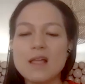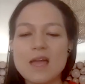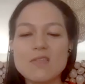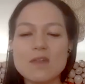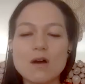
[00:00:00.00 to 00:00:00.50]

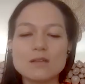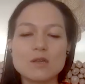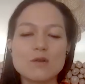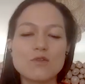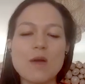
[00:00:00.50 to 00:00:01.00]
And then
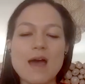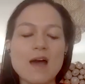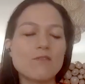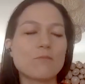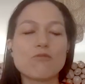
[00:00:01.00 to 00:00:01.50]
also, if you
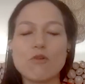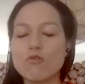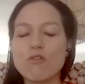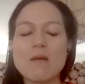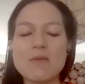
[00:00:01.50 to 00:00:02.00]
have a
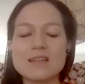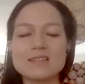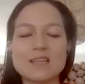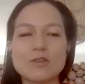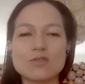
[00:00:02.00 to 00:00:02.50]
program that is
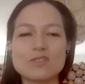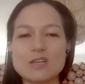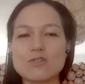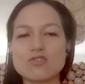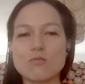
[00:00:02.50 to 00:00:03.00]
like your
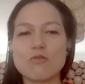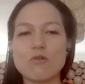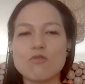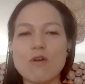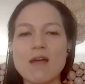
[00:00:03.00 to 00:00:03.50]
signature
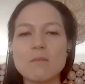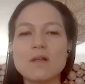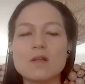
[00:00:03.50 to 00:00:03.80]
program,